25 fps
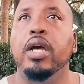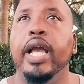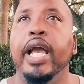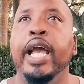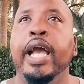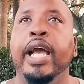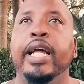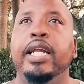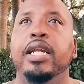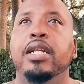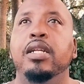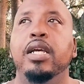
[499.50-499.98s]

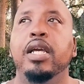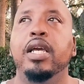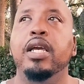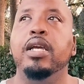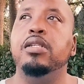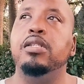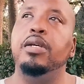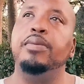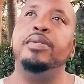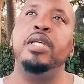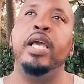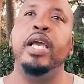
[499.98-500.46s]
and he
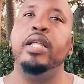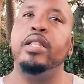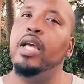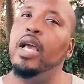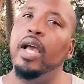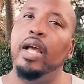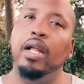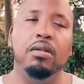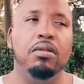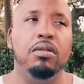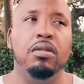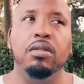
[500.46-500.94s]
ends up saying
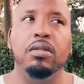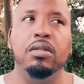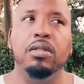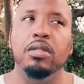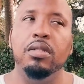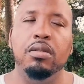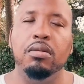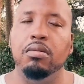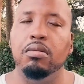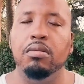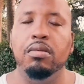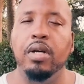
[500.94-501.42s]
that
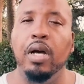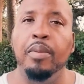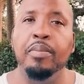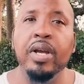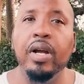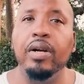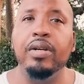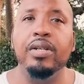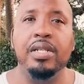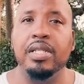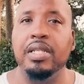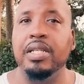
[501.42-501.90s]

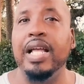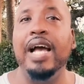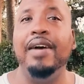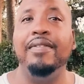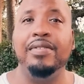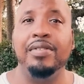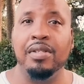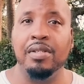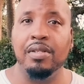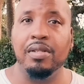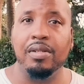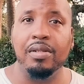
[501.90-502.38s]
Amira doesn't
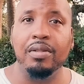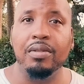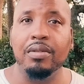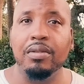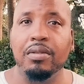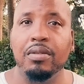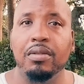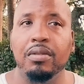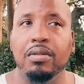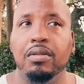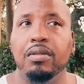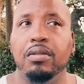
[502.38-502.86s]
have a sister.
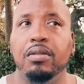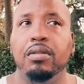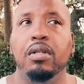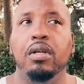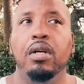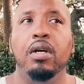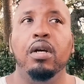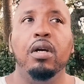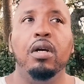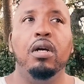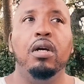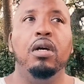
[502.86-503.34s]

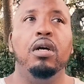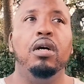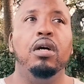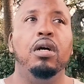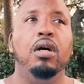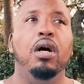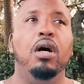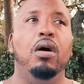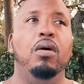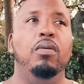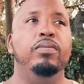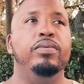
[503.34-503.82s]

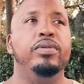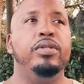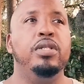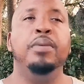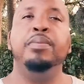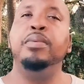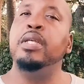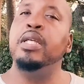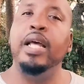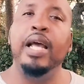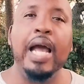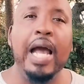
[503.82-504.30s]
Um,
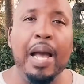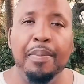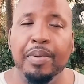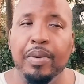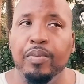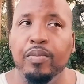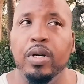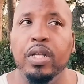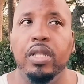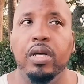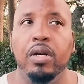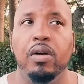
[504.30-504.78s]
something that
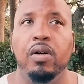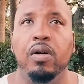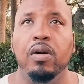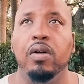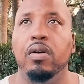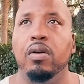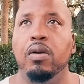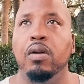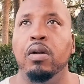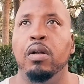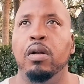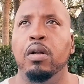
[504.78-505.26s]
happened with
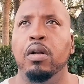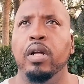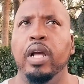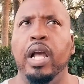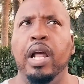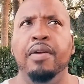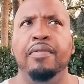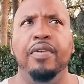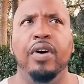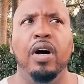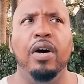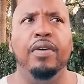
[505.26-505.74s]
her
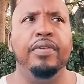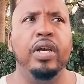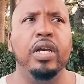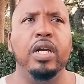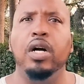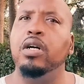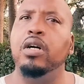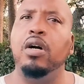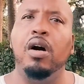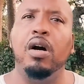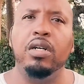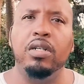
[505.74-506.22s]

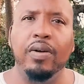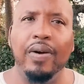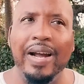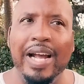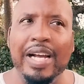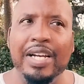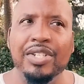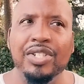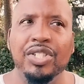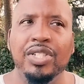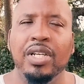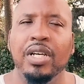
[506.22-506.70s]
involving a car
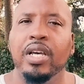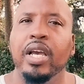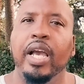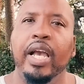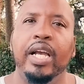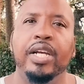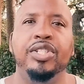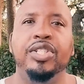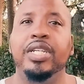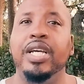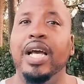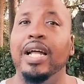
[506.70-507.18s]
crash,
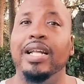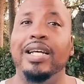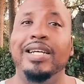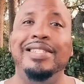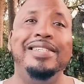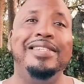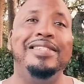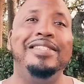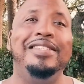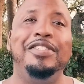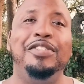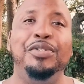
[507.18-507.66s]
and she got
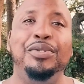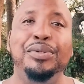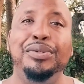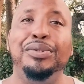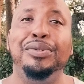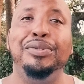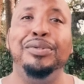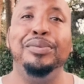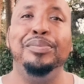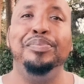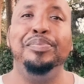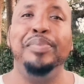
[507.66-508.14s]
addicted
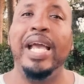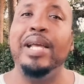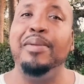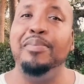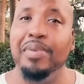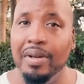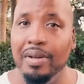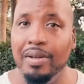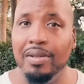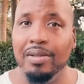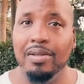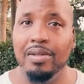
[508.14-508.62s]
to pain
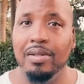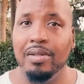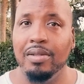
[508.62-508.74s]
pills.